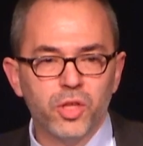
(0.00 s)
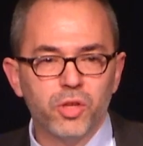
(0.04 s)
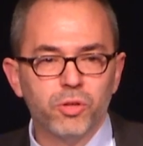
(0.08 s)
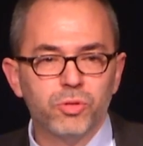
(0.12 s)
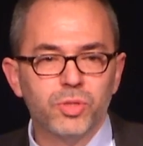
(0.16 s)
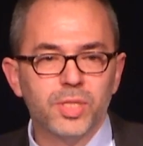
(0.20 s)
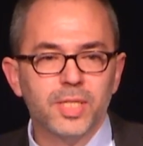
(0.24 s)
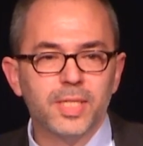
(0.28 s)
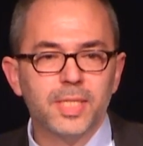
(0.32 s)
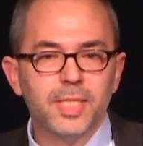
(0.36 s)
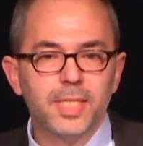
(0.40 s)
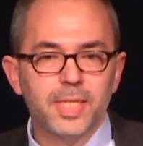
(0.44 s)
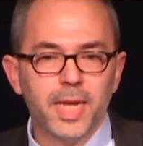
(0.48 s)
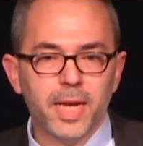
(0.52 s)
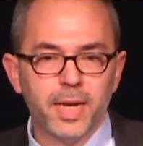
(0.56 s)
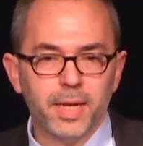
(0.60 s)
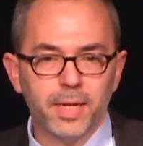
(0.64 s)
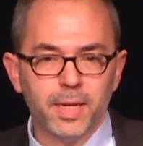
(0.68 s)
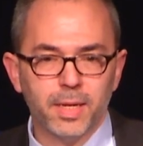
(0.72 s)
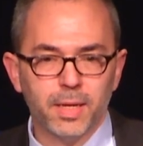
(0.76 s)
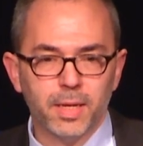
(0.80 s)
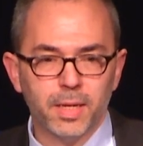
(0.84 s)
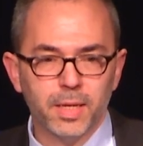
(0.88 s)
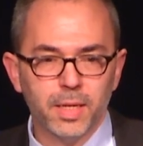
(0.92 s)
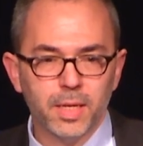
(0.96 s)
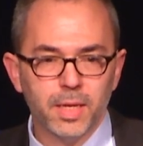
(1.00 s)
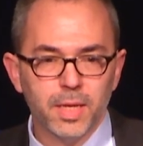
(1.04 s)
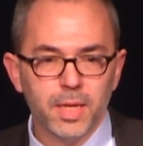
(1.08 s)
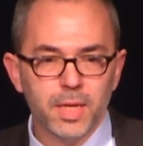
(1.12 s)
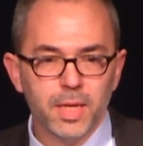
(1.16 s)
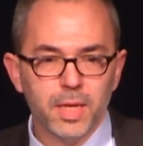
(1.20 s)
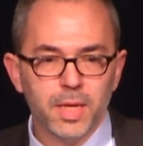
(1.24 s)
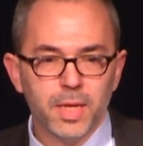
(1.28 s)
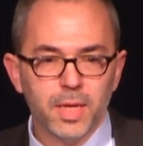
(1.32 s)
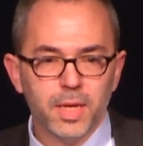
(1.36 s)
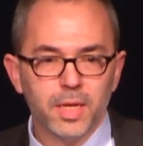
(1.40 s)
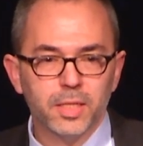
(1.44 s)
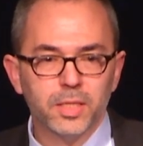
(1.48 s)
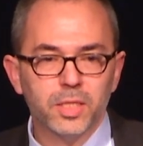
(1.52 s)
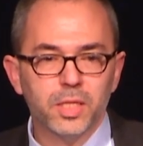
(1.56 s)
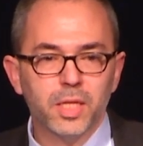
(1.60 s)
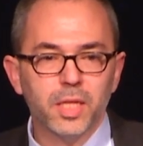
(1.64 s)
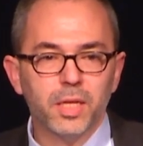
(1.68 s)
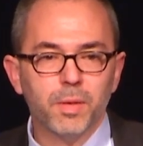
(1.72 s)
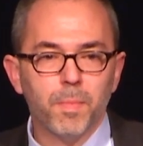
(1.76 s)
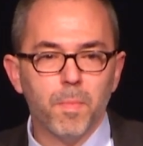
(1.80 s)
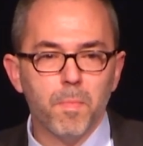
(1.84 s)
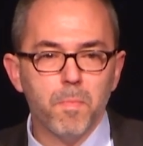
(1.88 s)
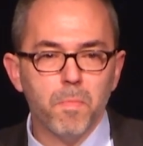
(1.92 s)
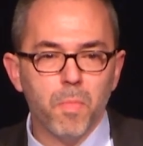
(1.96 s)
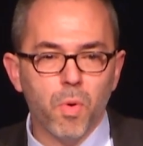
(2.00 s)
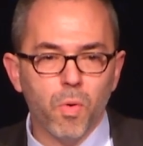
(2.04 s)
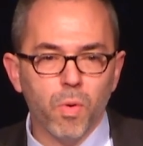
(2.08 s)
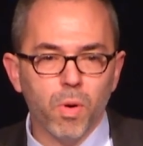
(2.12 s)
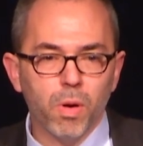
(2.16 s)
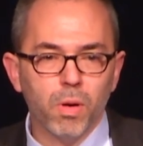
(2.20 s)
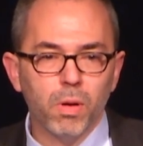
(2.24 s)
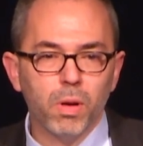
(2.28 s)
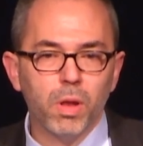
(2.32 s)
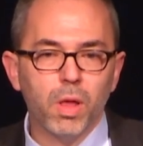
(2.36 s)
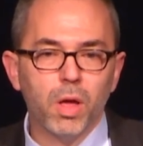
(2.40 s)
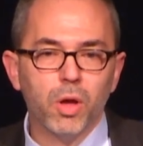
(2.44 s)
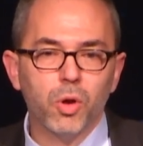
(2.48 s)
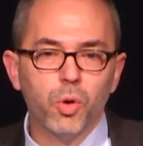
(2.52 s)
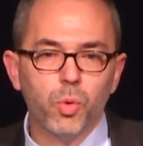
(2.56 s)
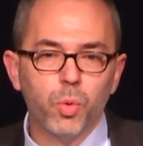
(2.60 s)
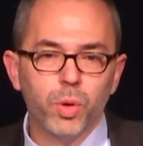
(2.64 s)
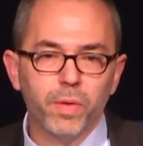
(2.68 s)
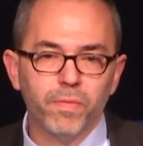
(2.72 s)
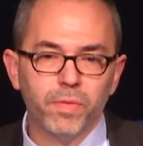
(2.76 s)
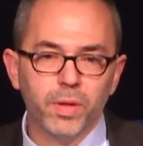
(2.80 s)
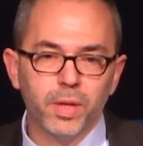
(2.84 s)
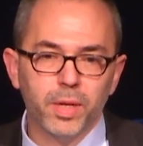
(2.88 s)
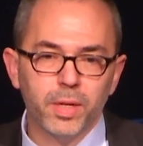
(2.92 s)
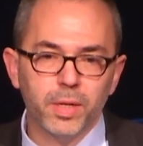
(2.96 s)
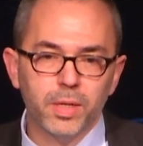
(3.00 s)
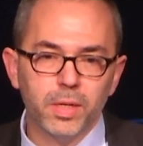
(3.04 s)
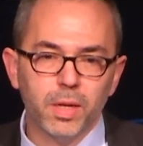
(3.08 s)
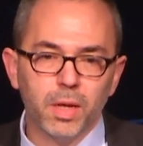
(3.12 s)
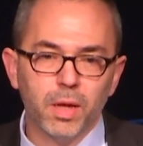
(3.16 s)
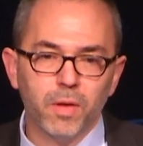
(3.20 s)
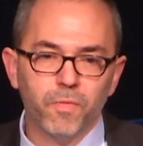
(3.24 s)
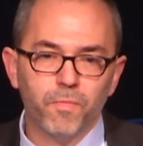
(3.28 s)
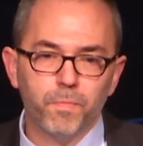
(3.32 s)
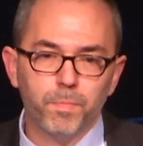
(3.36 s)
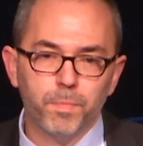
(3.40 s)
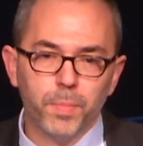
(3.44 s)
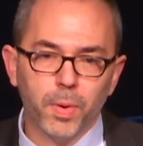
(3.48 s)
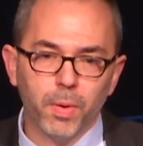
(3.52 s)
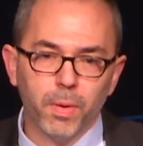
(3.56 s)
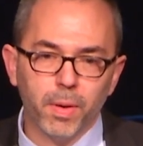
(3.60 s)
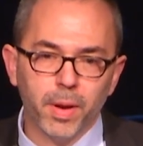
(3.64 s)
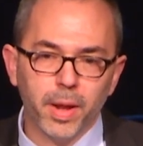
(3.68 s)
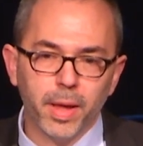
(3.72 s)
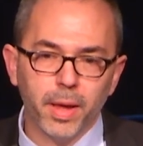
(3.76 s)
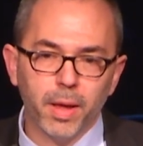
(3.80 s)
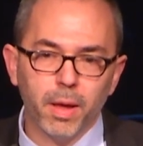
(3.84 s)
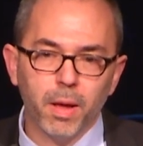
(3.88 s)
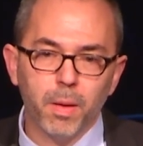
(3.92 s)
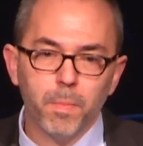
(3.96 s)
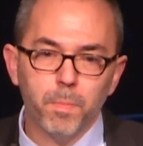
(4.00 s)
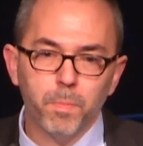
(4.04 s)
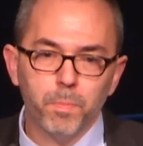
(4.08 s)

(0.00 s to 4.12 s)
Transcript: using data is the moral equivalent of burning